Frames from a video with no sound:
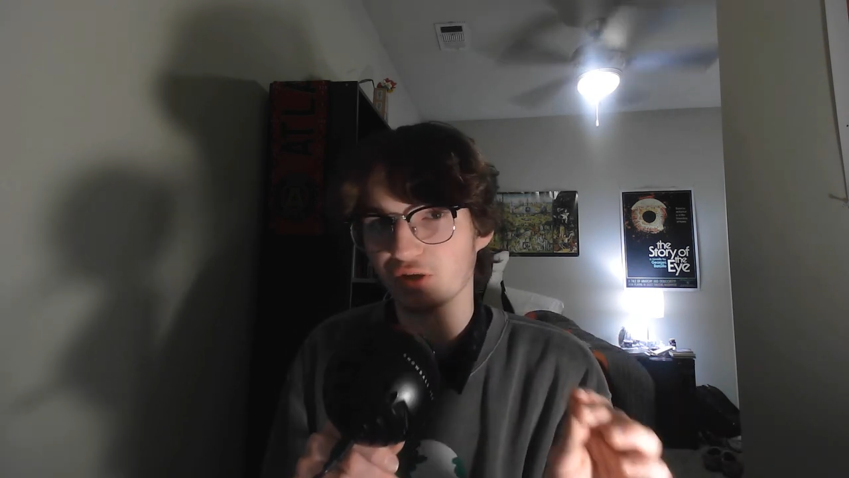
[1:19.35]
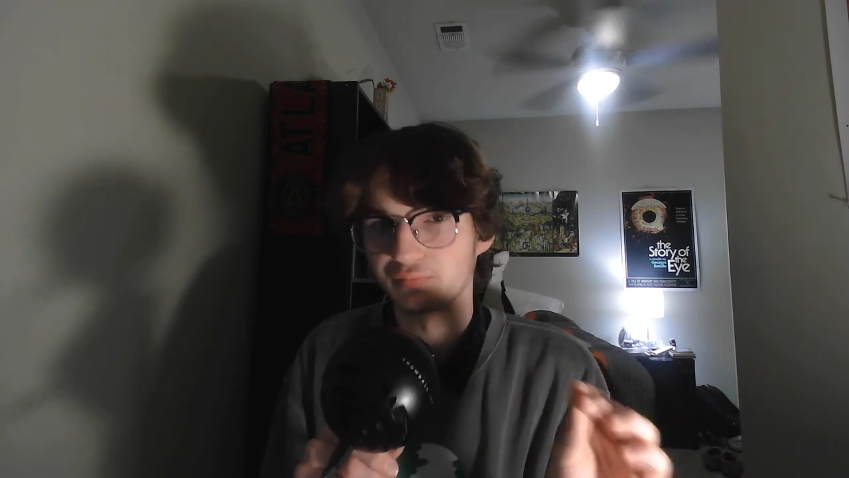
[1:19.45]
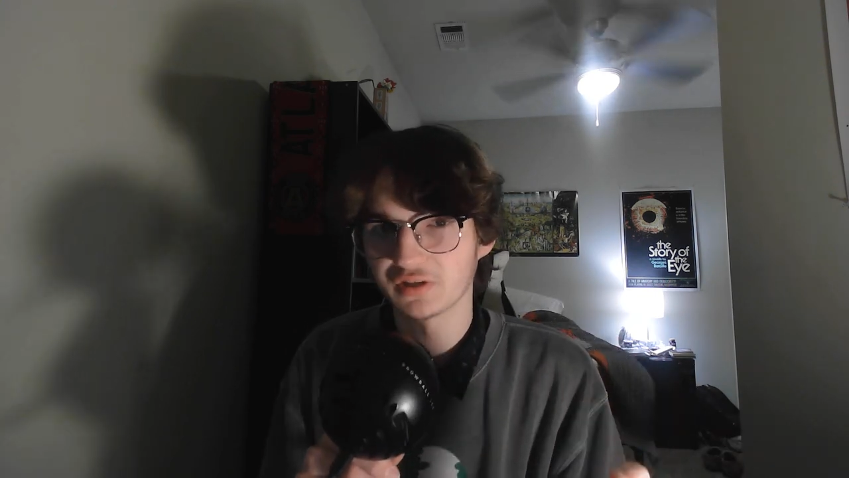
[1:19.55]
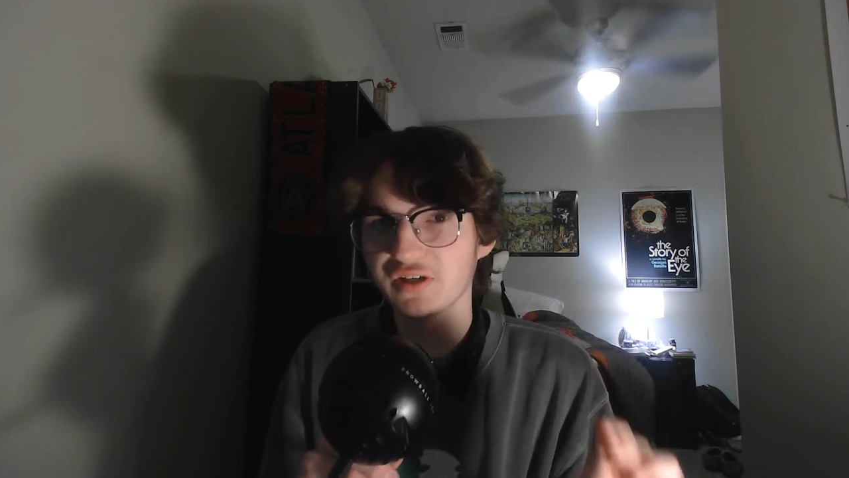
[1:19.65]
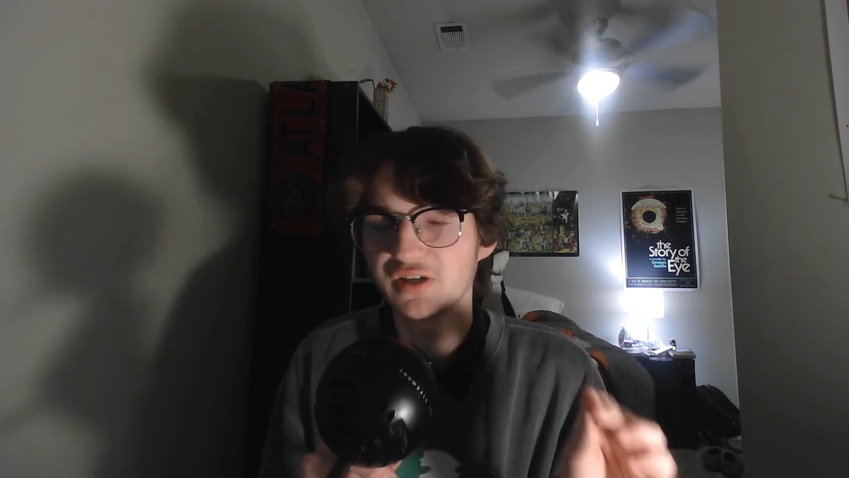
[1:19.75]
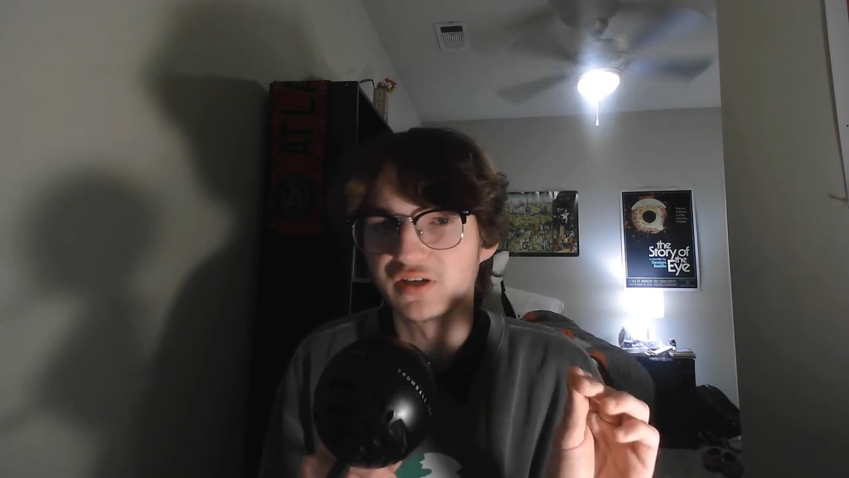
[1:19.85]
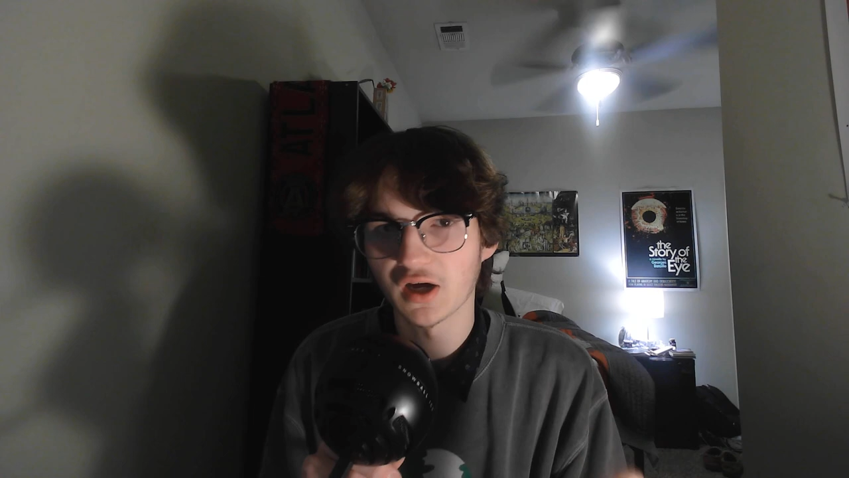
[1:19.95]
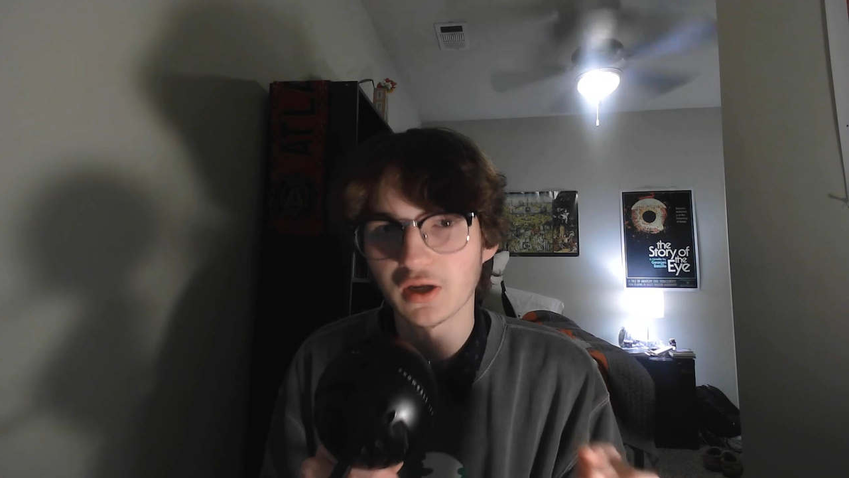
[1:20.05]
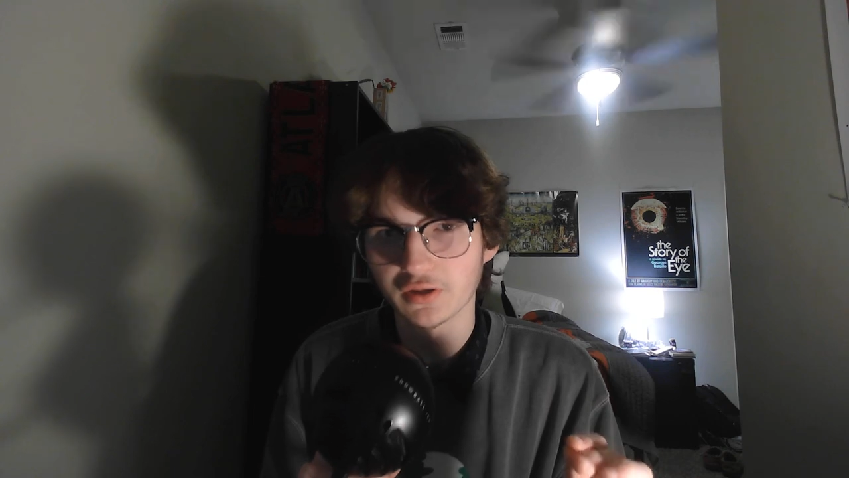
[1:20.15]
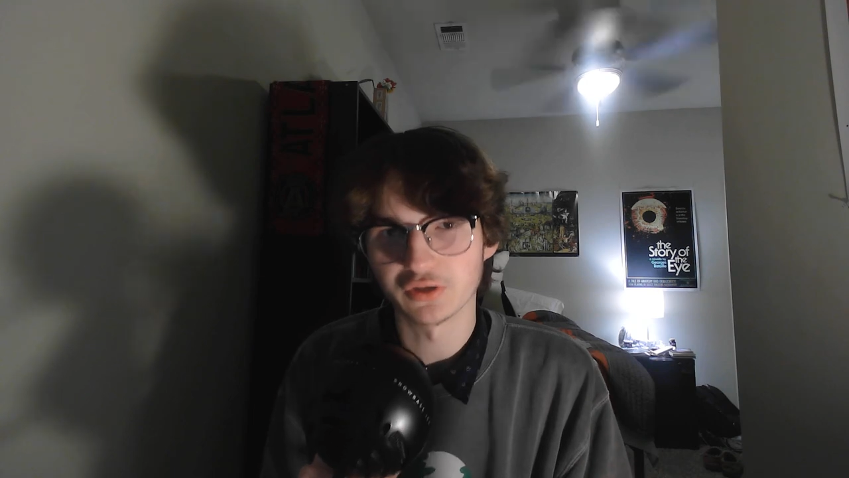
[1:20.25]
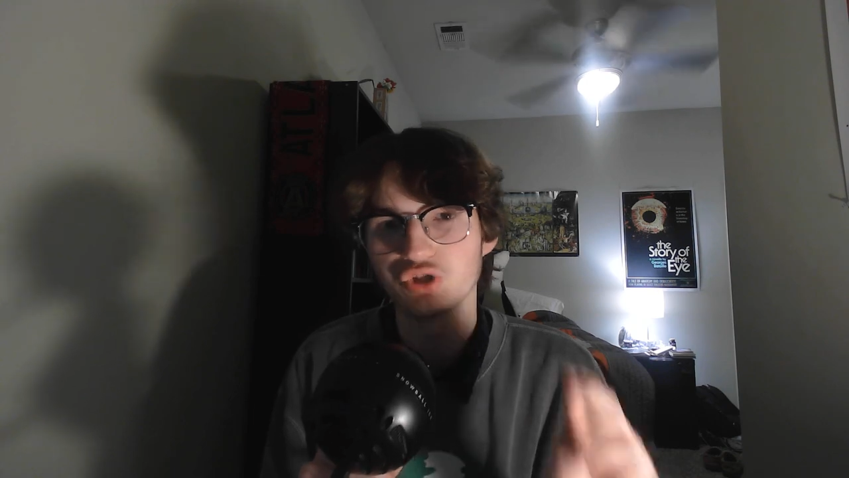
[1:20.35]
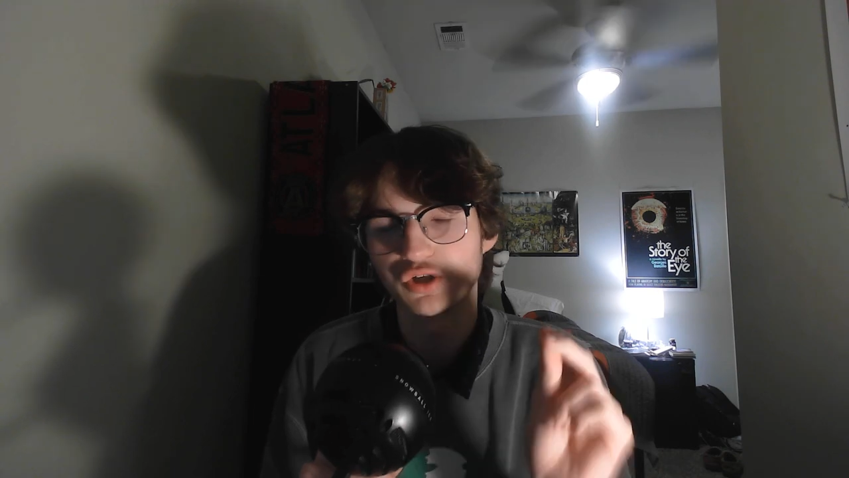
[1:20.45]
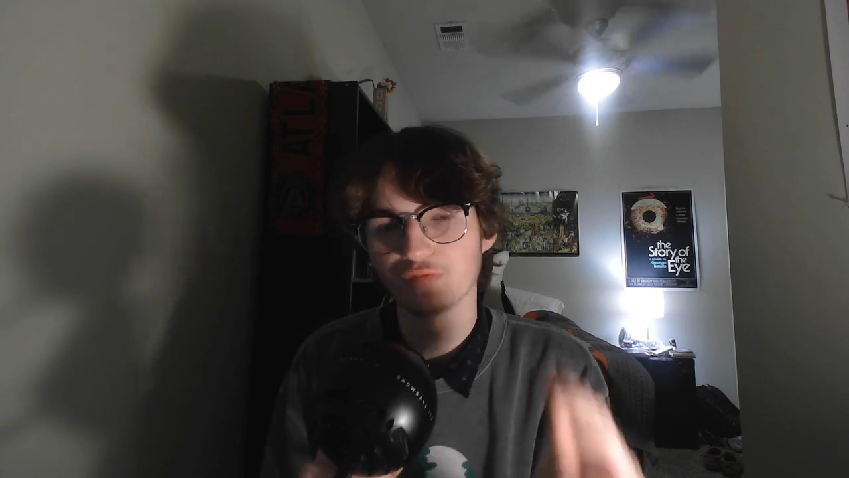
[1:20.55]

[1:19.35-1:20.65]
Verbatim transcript: complete knowledge